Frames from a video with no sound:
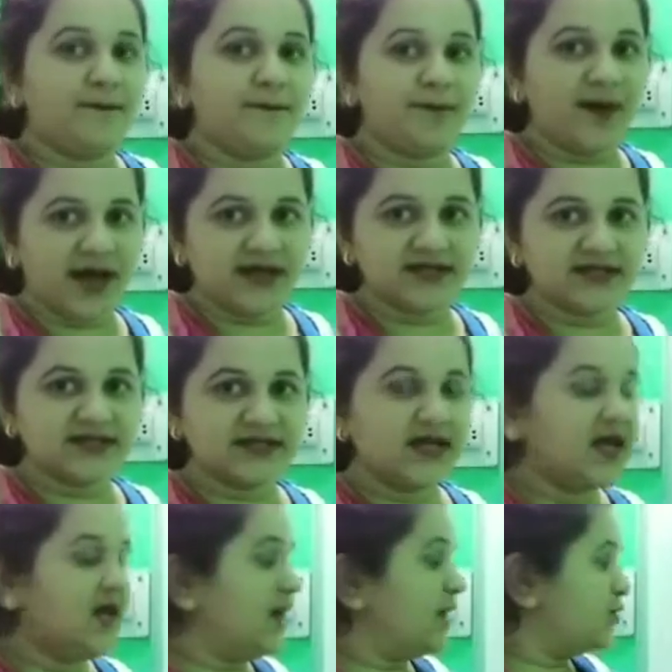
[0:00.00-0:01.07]
But
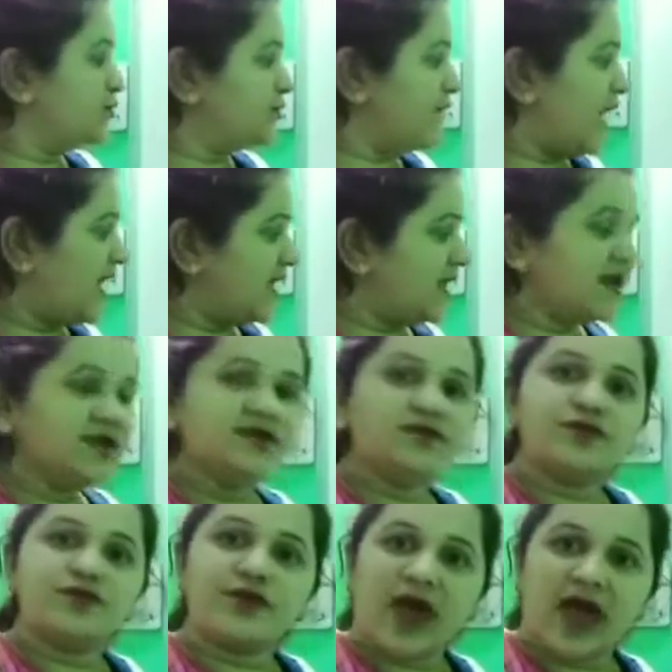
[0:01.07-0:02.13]

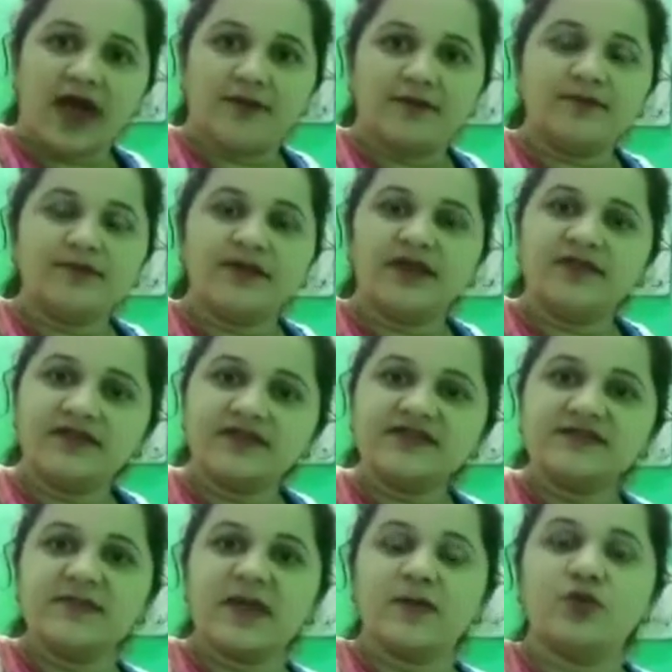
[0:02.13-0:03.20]
in RAM, in
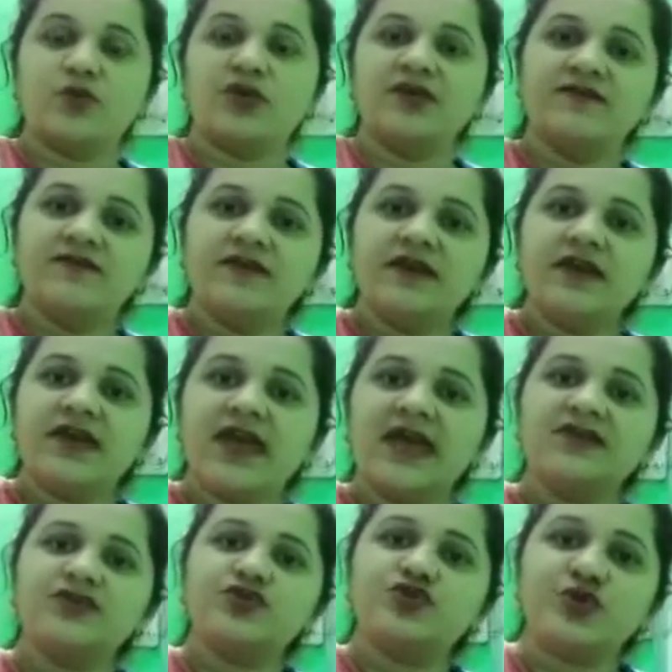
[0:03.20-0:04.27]
this memory, we
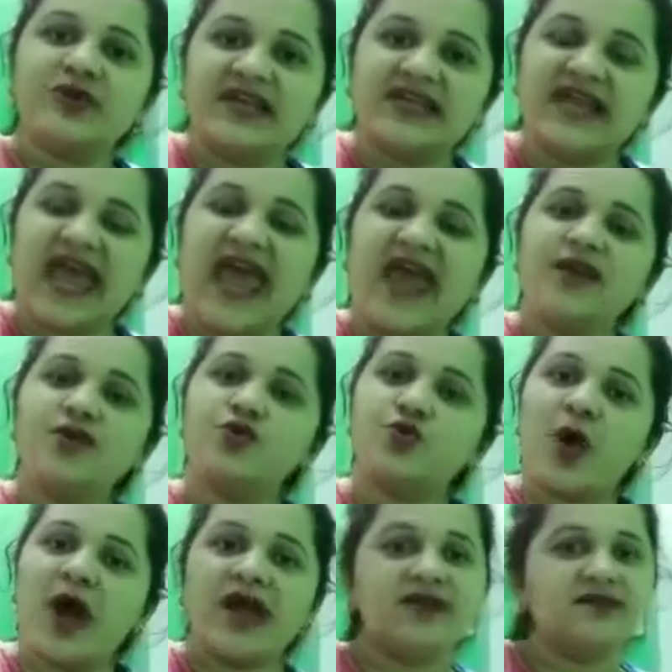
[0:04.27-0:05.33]
can read and
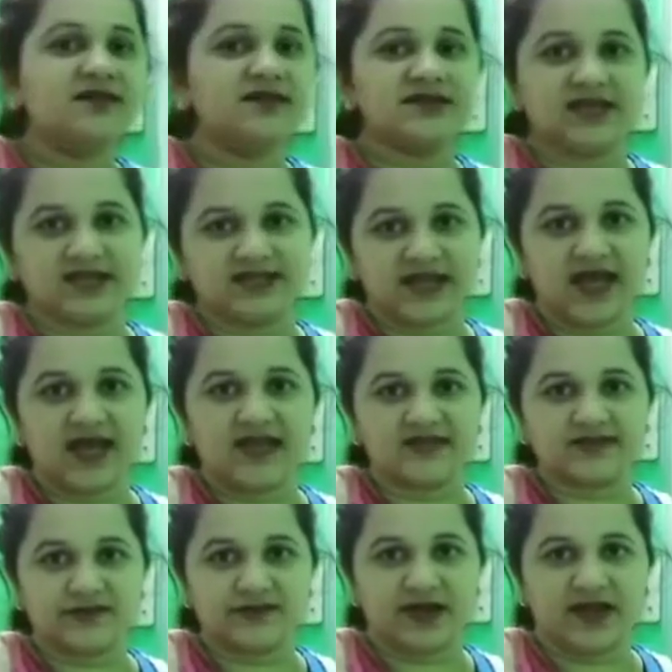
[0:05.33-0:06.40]
write the data as
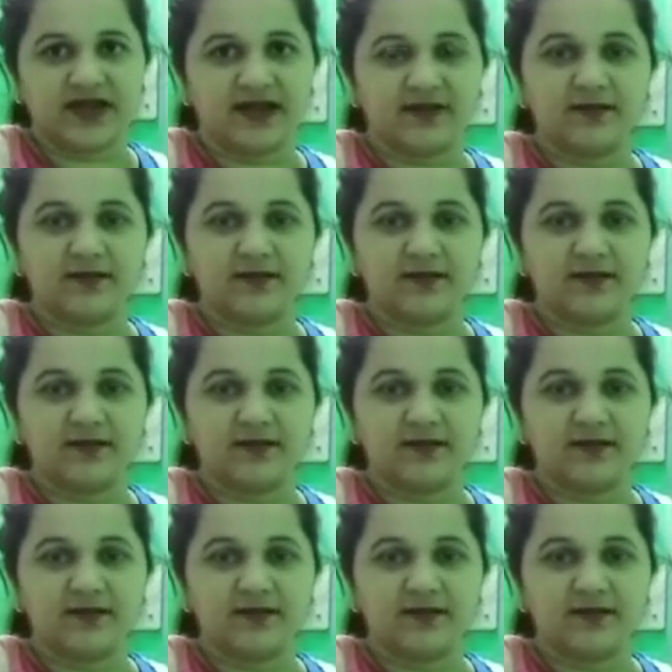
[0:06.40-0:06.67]
well.